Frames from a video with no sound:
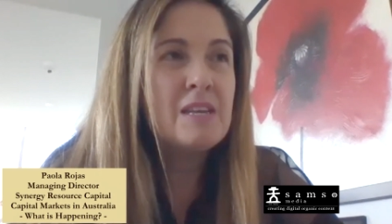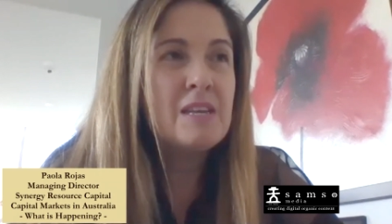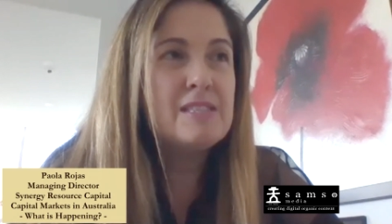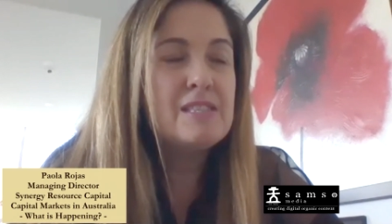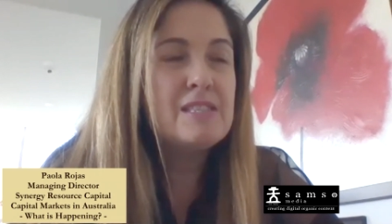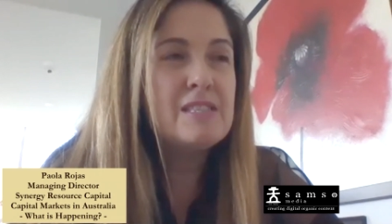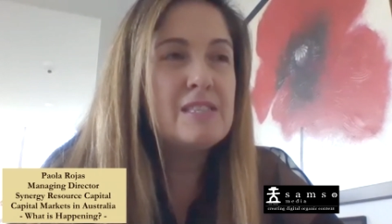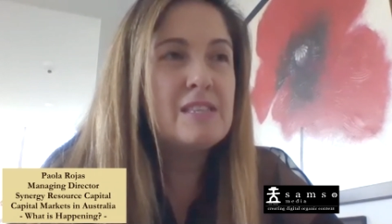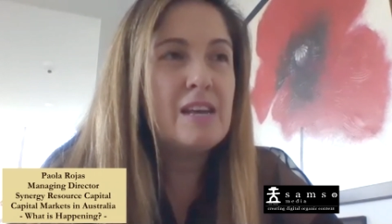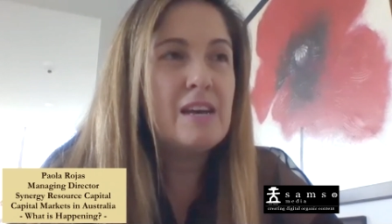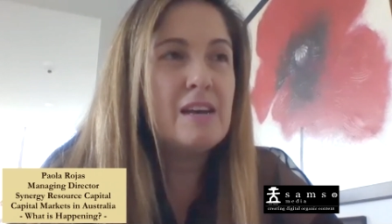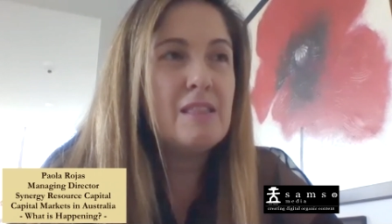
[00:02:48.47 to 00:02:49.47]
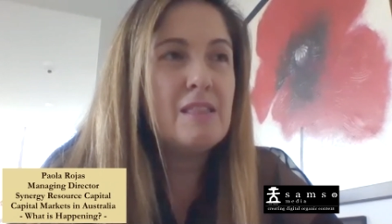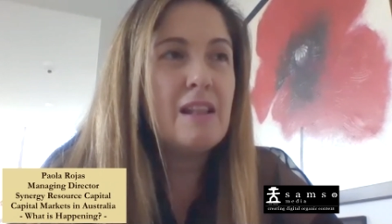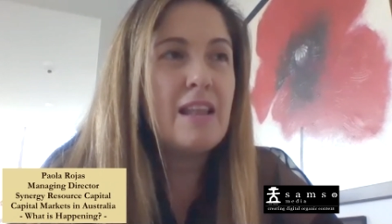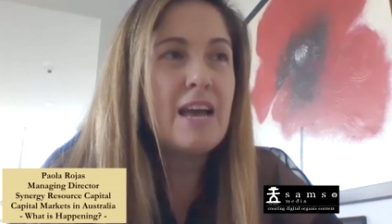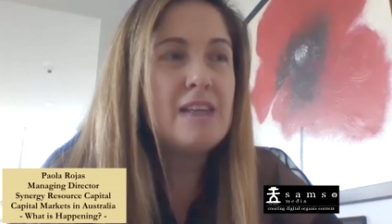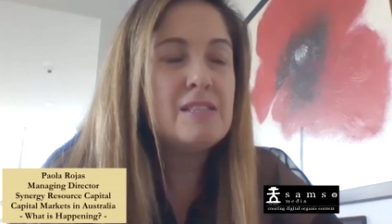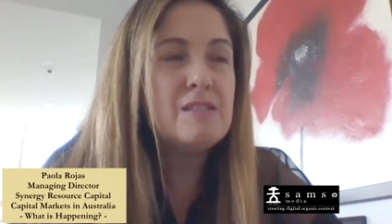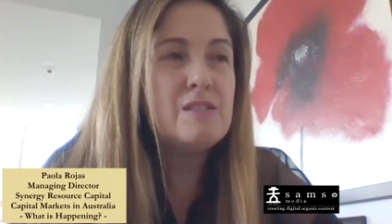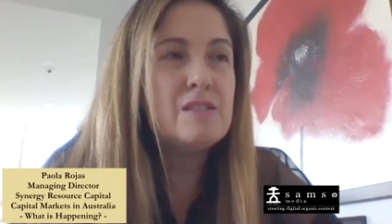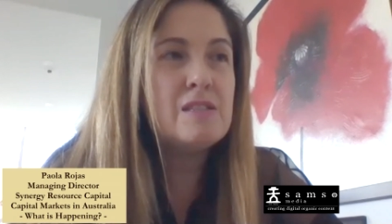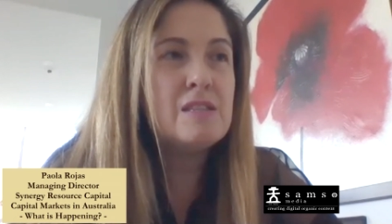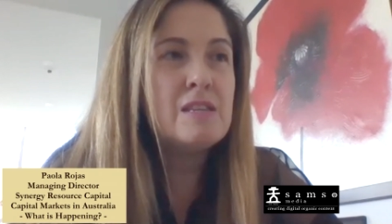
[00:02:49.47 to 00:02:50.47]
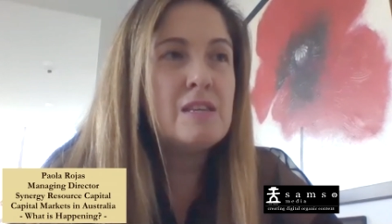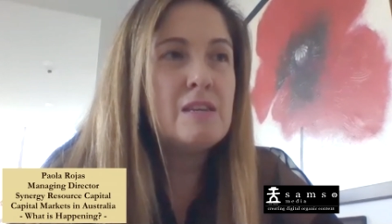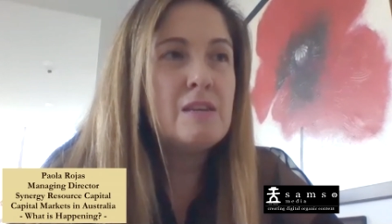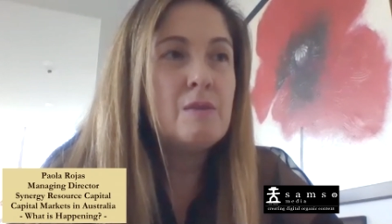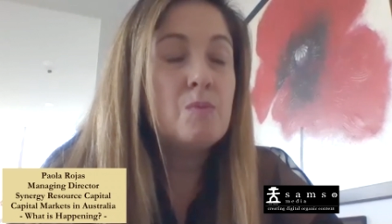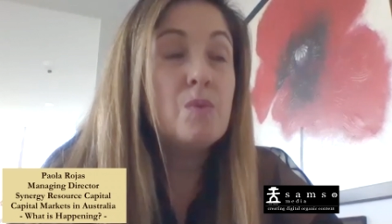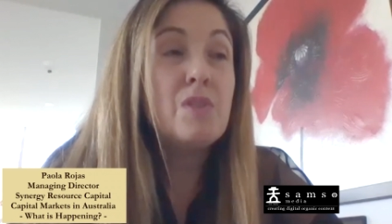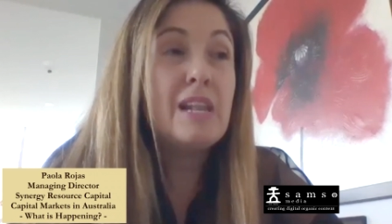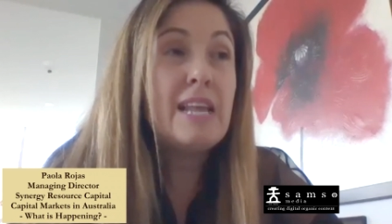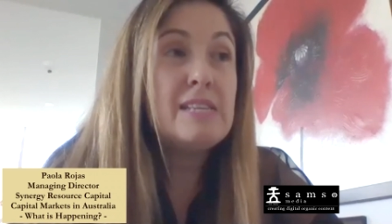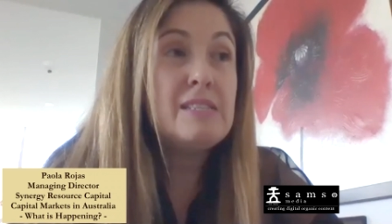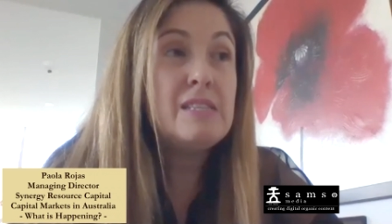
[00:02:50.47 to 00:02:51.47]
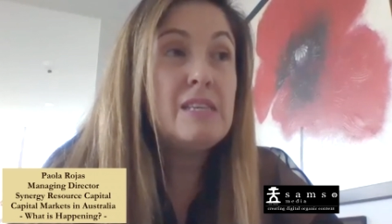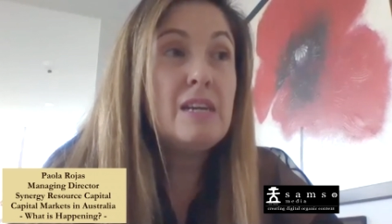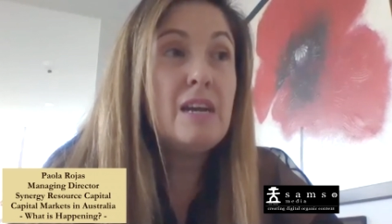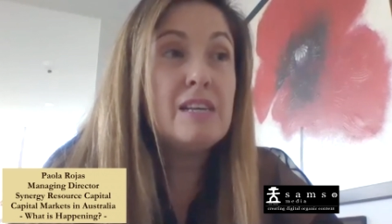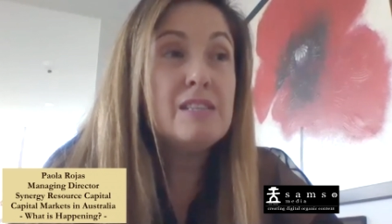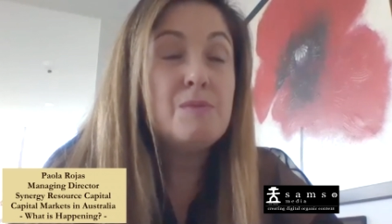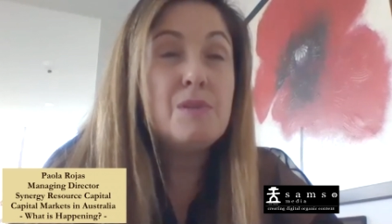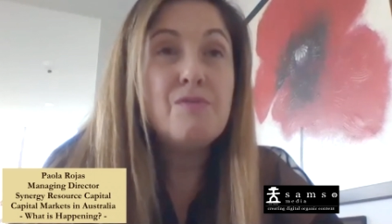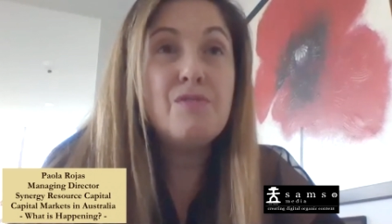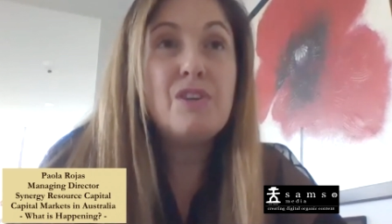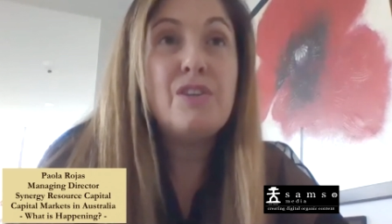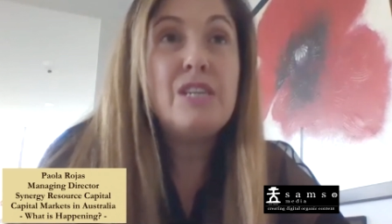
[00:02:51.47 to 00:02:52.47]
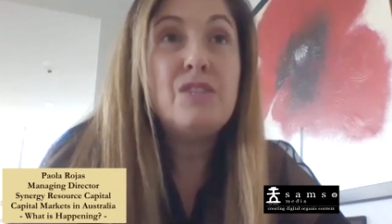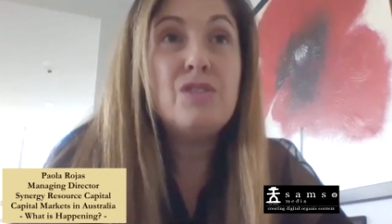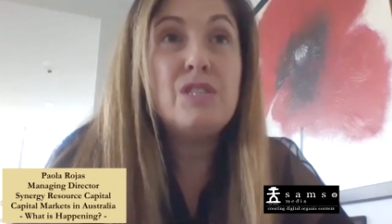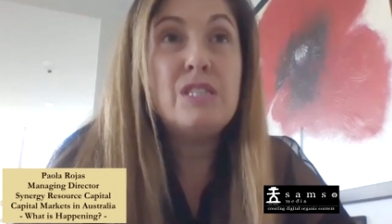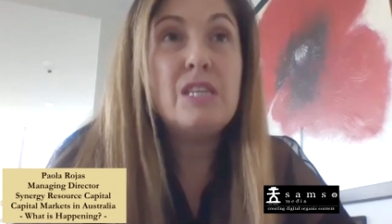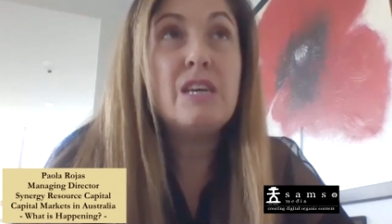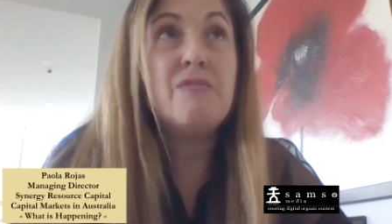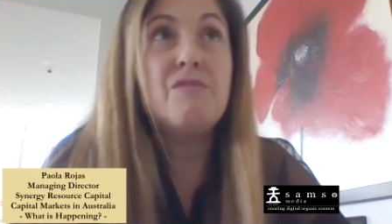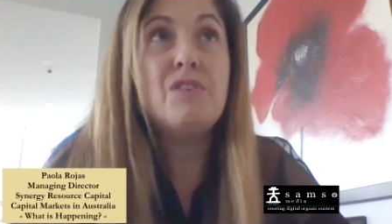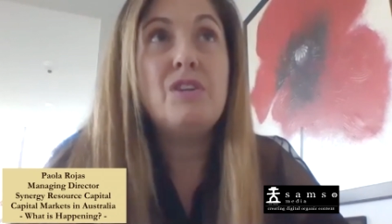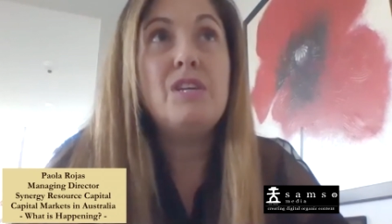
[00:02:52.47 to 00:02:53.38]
it's the last year has been very interesting and